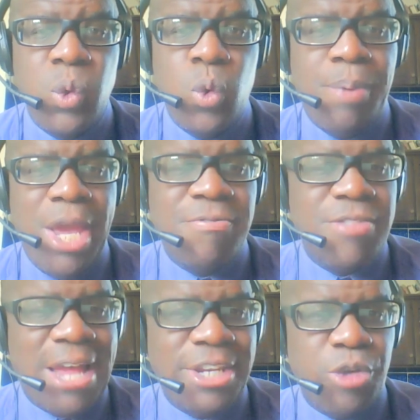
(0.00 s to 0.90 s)
Who paid
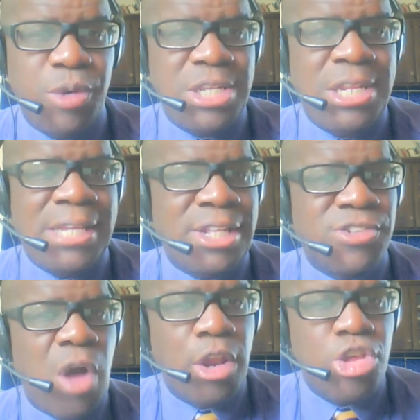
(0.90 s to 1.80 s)
for that degree? Did he get a
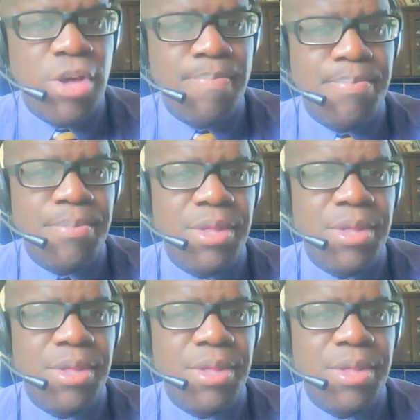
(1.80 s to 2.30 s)
scholarship?